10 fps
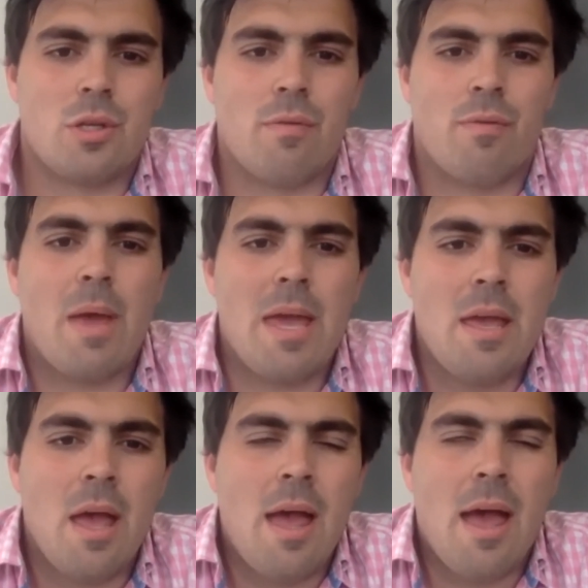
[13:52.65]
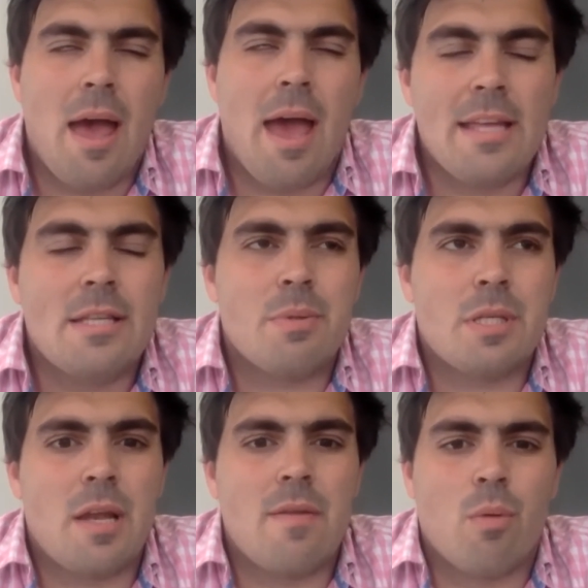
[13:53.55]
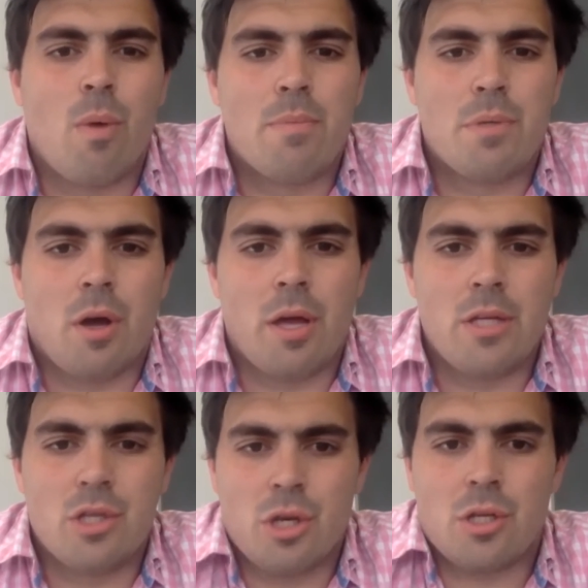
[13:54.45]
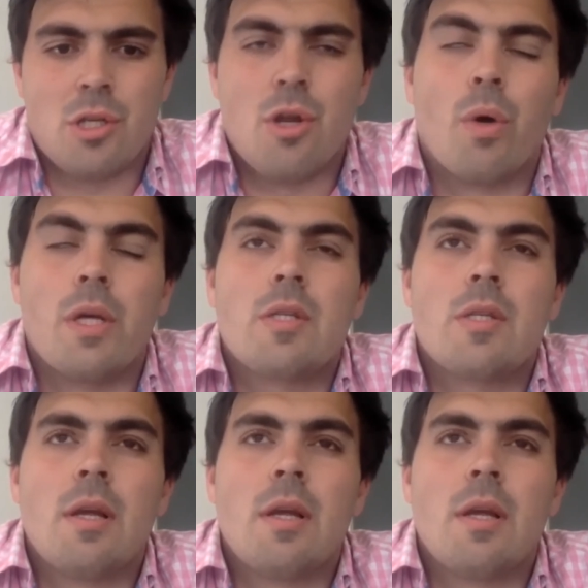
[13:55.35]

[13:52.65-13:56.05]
So for me, 80% of your website is just noise.